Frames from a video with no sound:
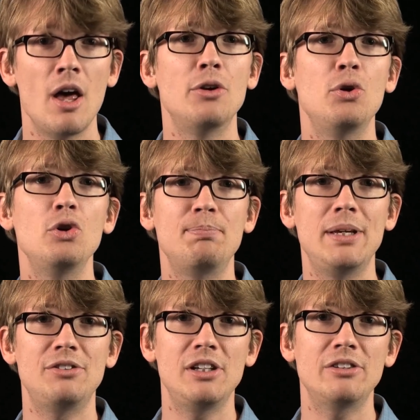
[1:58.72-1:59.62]
Two
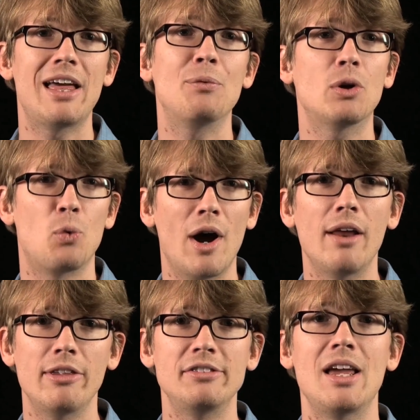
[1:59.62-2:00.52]
species that require the
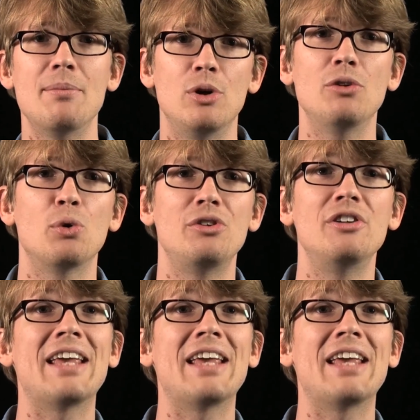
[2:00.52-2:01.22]
same resources